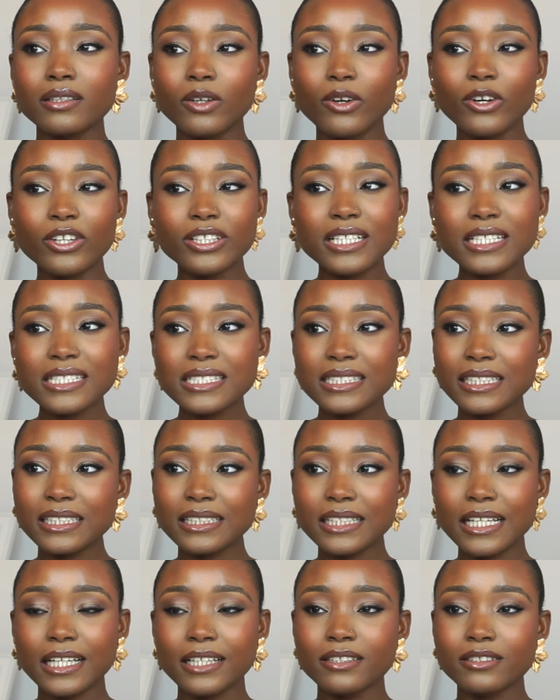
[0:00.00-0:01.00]
honestly
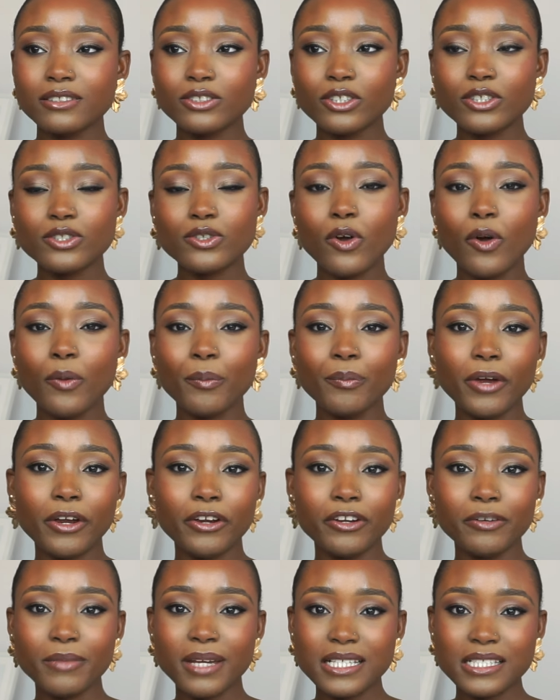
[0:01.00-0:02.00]
like just
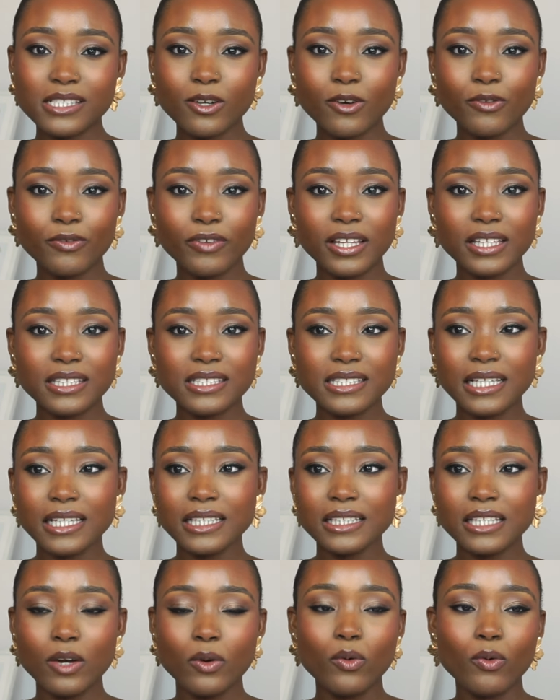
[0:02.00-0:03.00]
comparing myself and
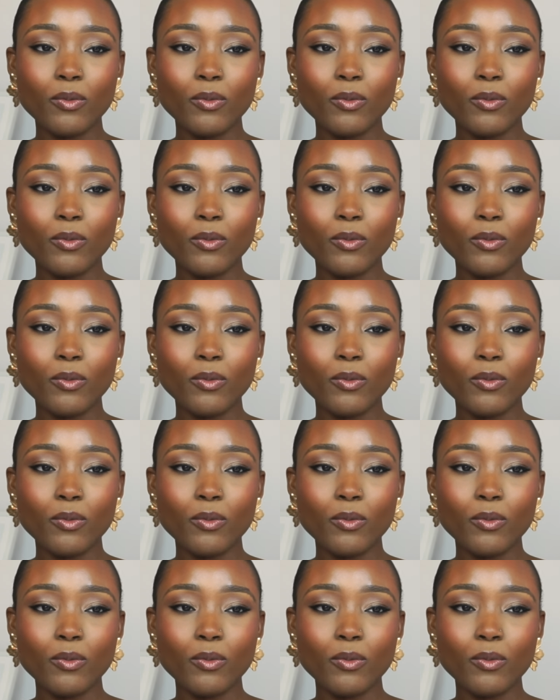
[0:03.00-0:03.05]
saying that,